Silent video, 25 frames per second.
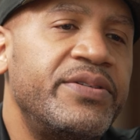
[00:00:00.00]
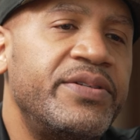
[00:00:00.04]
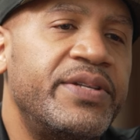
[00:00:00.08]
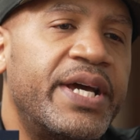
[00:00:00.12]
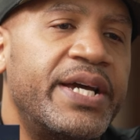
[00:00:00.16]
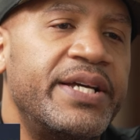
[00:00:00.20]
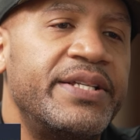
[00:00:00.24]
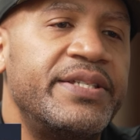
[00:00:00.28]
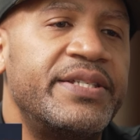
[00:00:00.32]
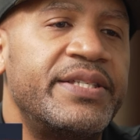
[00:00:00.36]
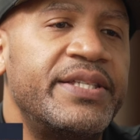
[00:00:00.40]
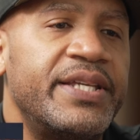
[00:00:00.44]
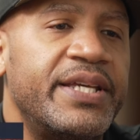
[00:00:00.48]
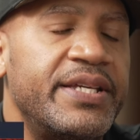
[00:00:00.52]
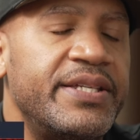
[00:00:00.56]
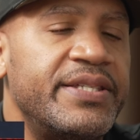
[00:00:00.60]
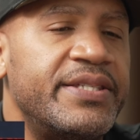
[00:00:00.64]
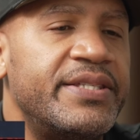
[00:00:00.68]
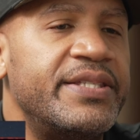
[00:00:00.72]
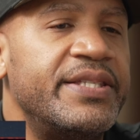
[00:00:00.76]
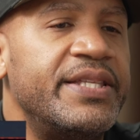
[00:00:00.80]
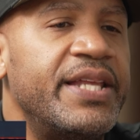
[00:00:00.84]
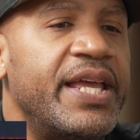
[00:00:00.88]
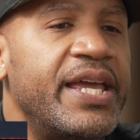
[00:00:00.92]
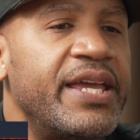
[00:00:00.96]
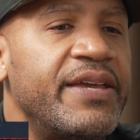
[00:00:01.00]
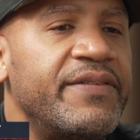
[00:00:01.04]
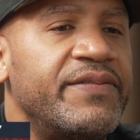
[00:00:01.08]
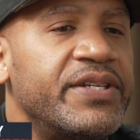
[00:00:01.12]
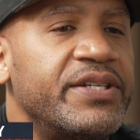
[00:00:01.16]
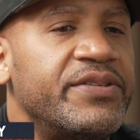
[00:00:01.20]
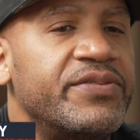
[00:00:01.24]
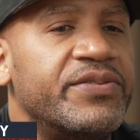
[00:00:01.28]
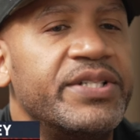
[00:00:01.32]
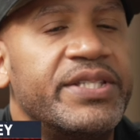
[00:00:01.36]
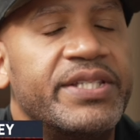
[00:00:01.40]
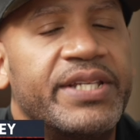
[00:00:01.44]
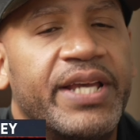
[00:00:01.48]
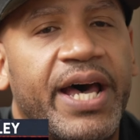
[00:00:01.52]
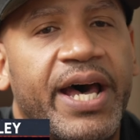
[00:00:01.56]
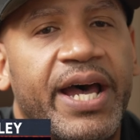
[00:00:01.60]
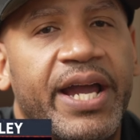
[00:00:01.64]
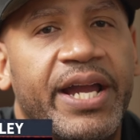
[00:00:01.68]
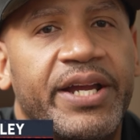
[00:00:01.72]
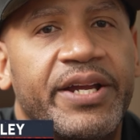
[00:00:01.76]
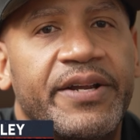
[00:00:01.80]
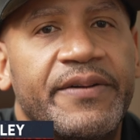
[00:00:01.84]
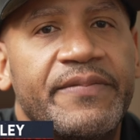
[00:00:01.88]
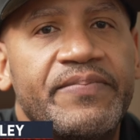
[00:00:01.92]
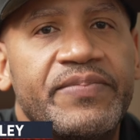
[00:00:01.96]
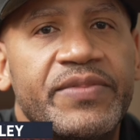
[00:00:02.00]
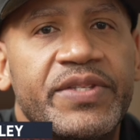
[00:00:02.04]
United States Navy, retired.